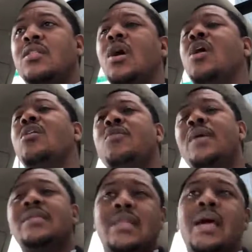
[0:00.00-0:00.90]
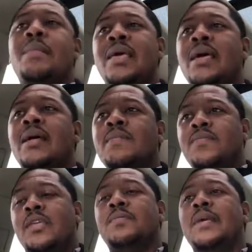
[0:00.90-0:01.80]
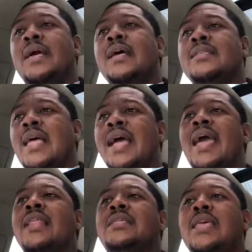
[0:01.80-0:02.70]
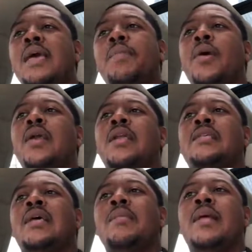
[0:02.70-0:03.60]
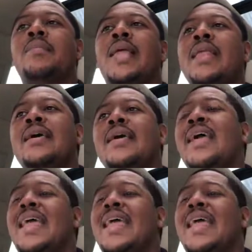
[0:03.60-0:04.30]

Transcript: The only reason I'm here is because I got a skate party that's coming up later,